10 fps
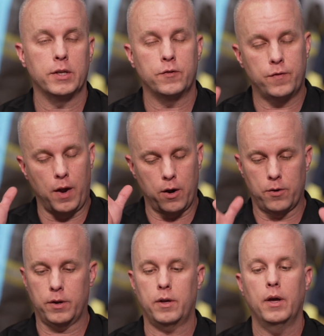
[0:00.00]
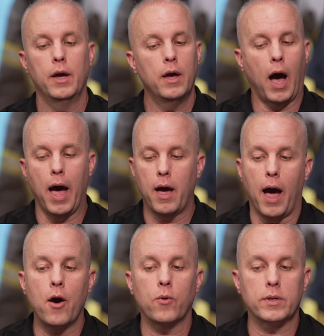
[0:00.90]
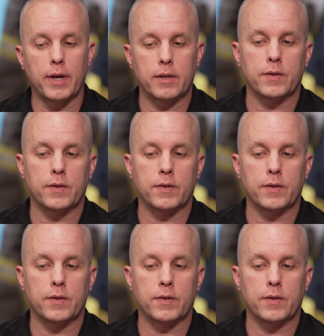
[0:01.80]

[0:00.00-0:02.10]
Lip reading: It's very, I always like